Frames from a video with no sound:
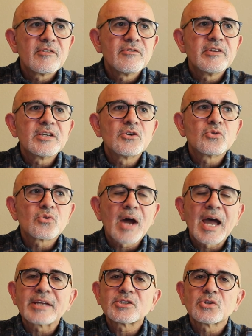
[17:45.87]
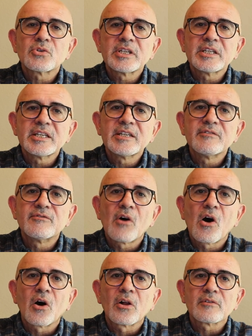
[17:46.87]
we gradually
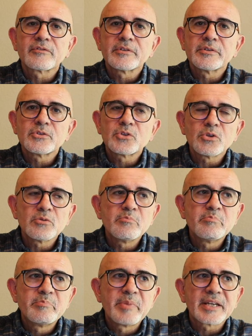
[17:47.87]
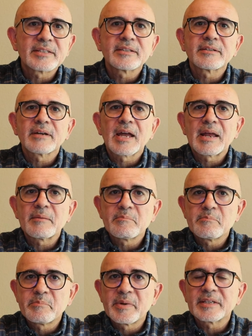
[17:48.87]
evolve to better
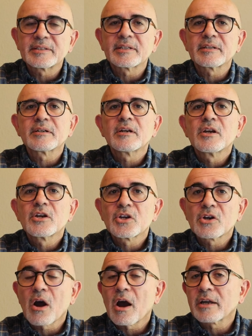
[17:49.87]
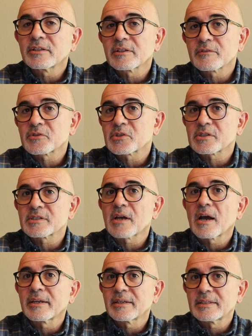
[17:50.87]
and better kind of
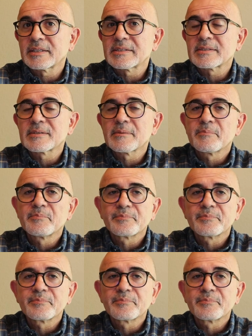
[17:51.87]
societies.